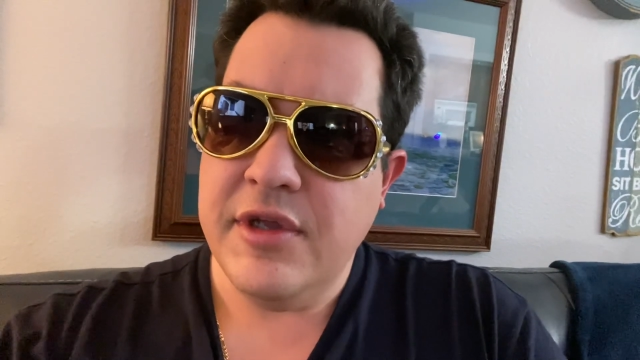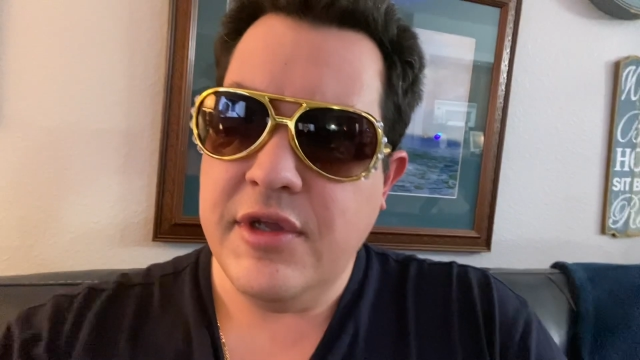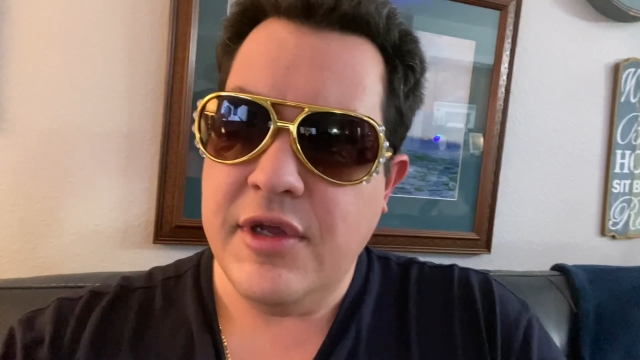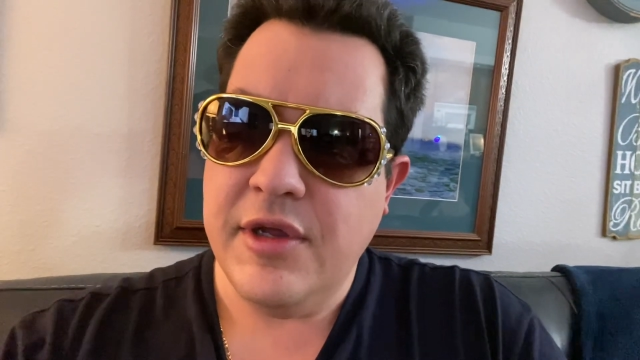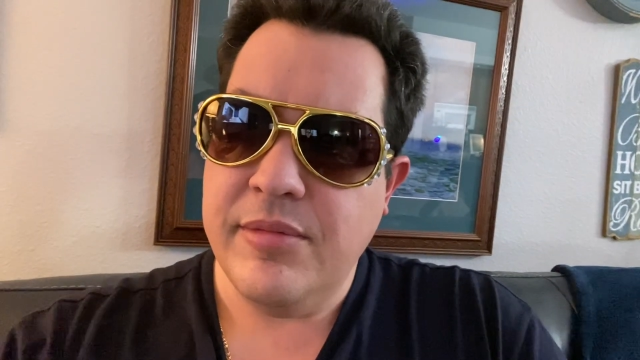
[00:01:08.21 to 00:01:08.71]

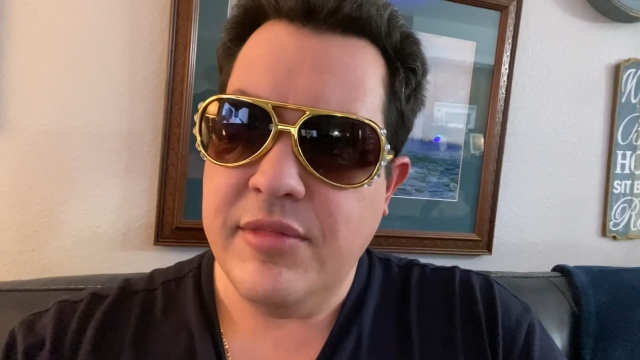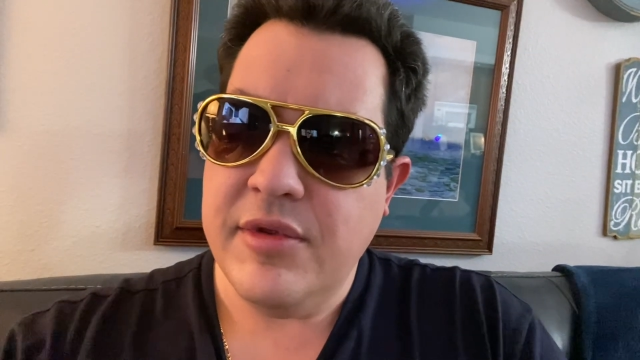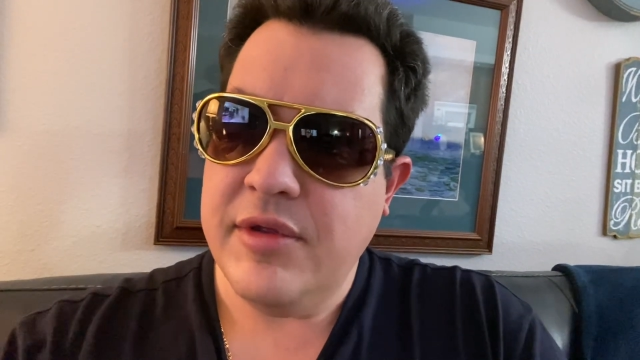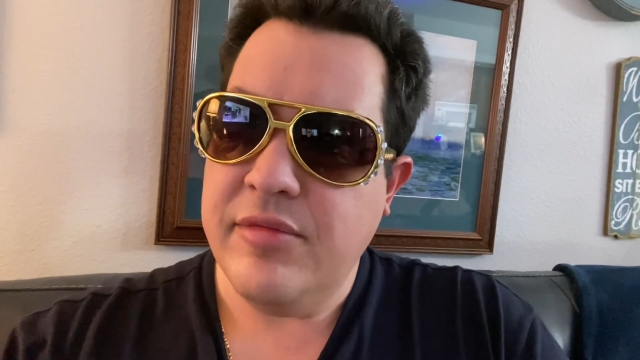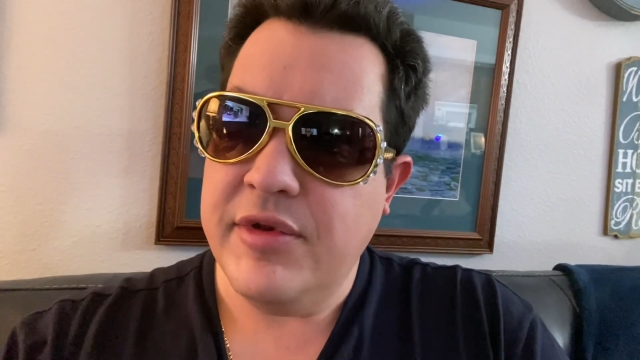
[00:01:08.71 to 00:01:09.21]
when
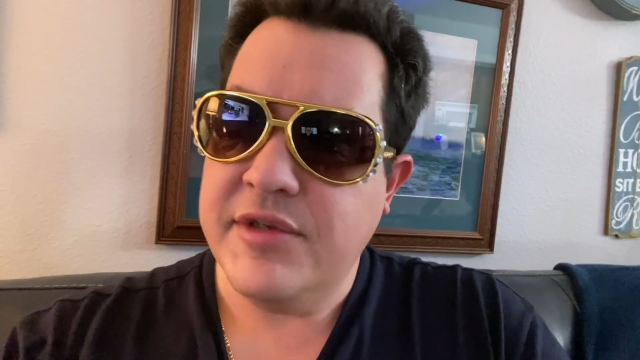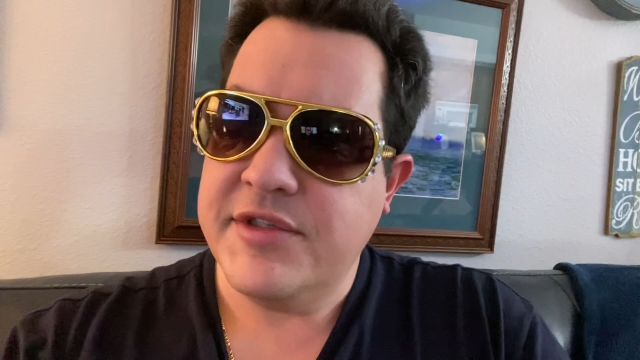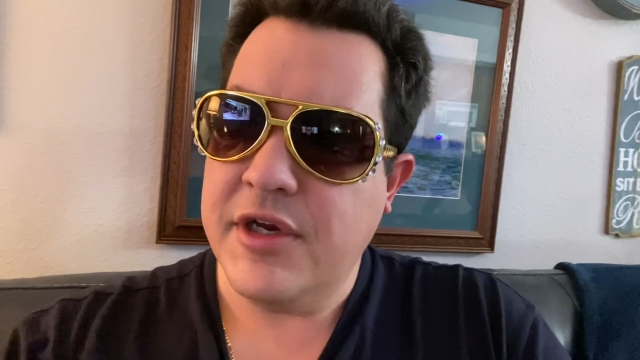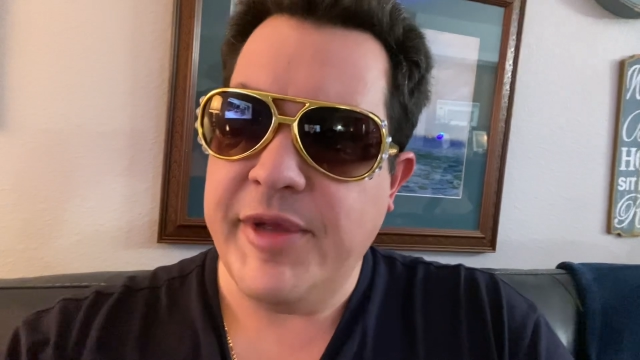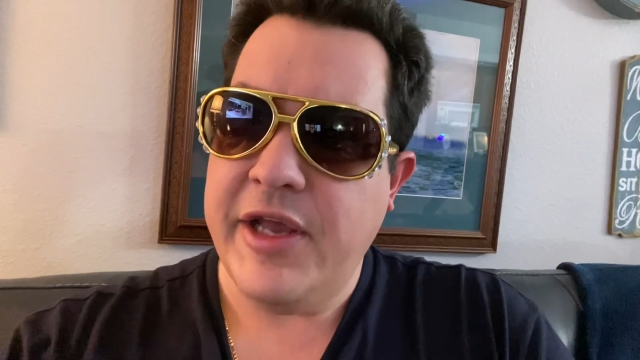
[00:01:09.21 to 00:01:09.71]
you
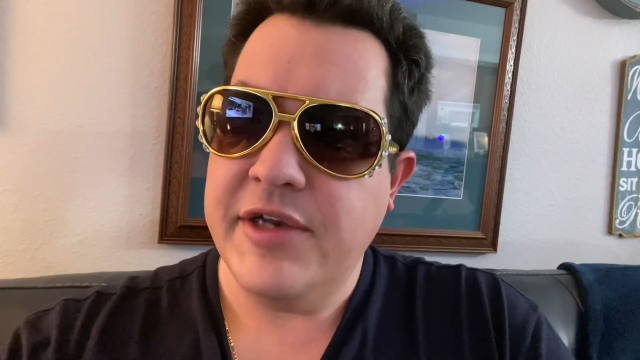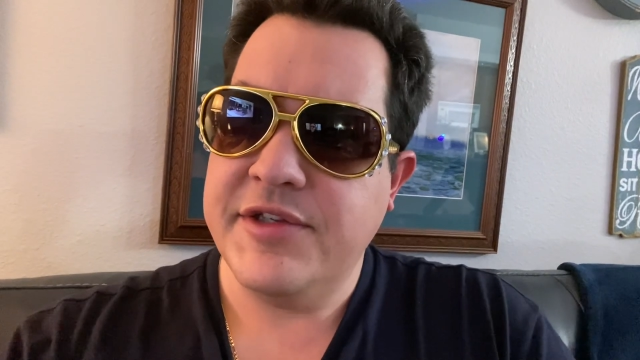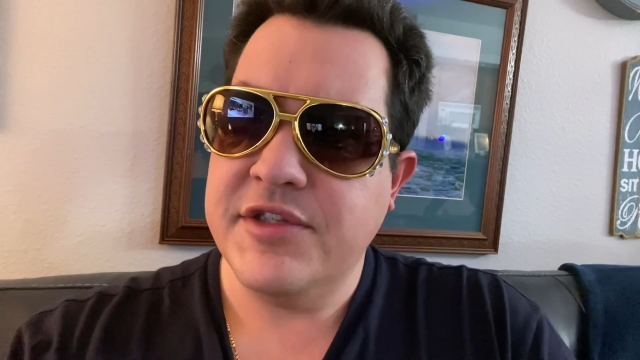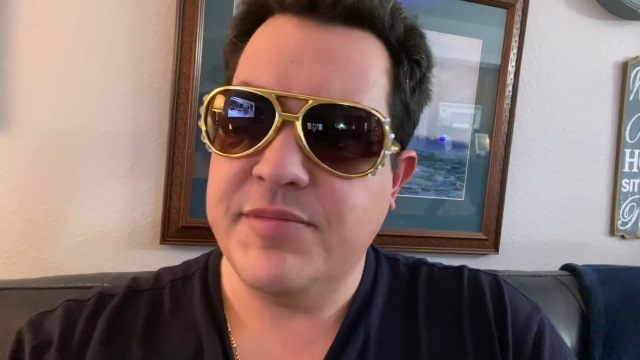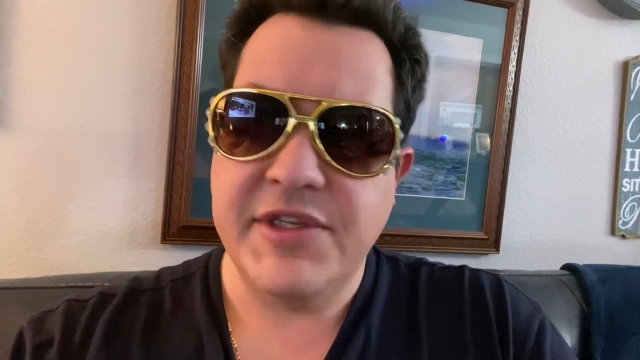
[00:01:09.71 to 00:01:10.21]
talk about
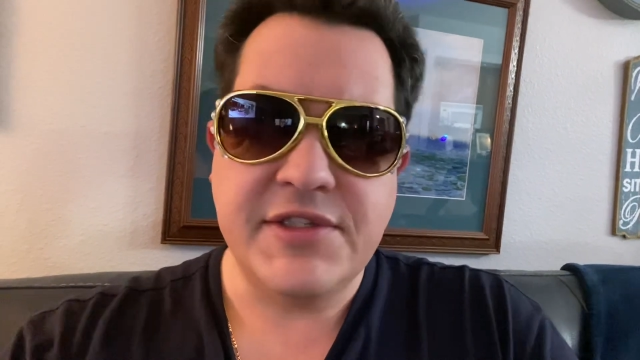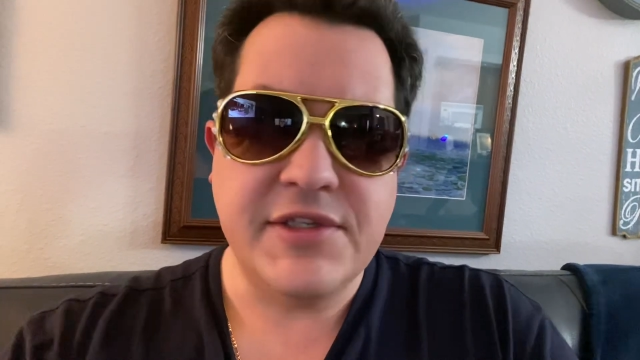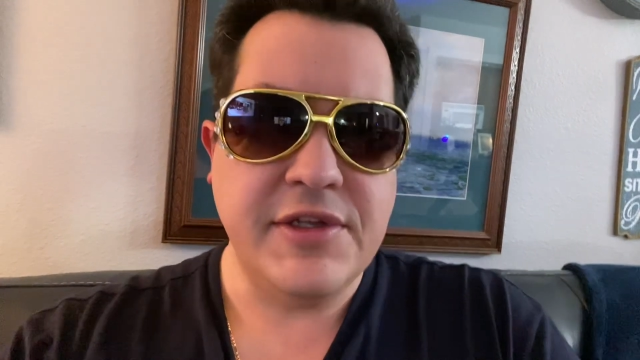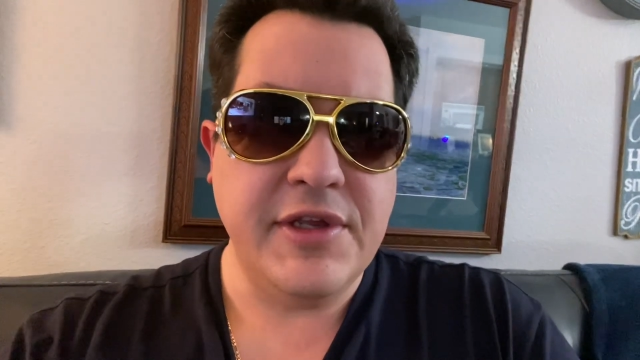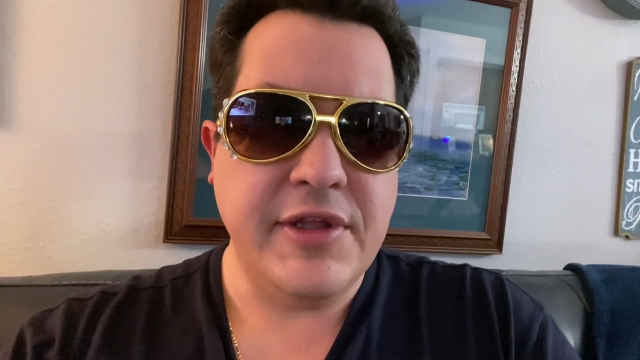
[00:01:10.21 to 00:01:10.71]
attitudes,
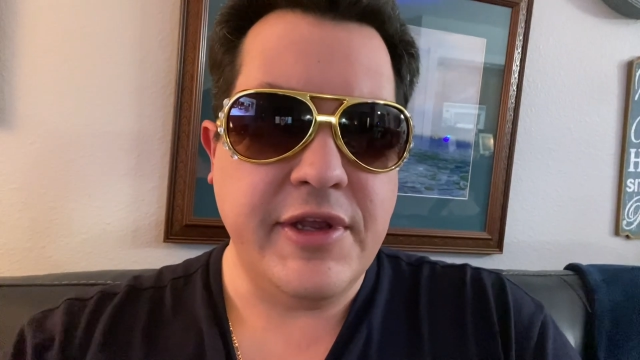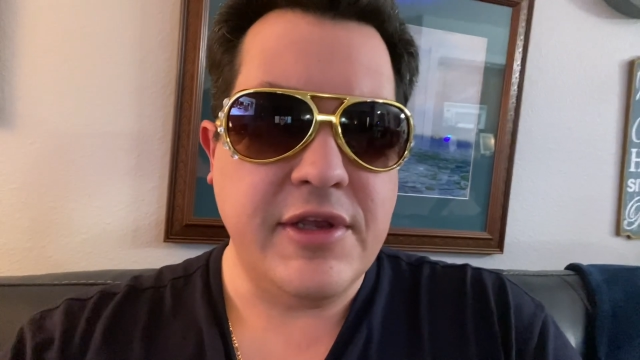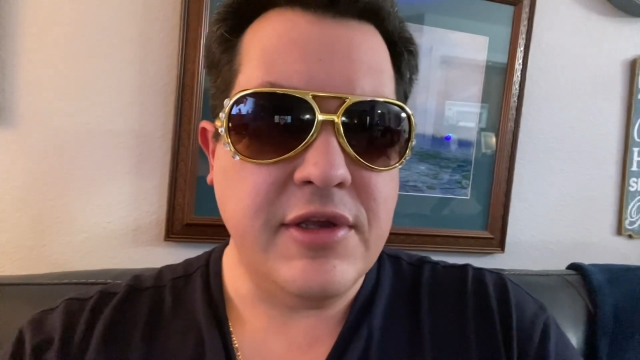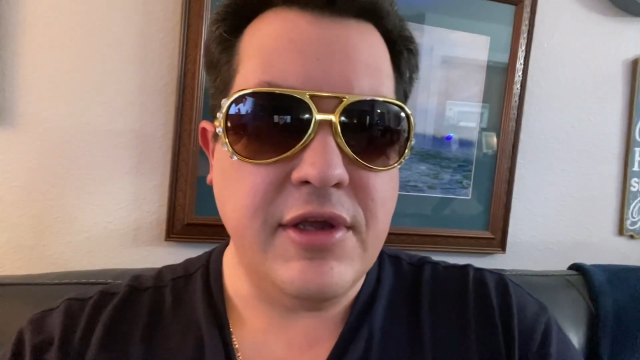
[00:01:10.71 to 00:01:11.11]
basically like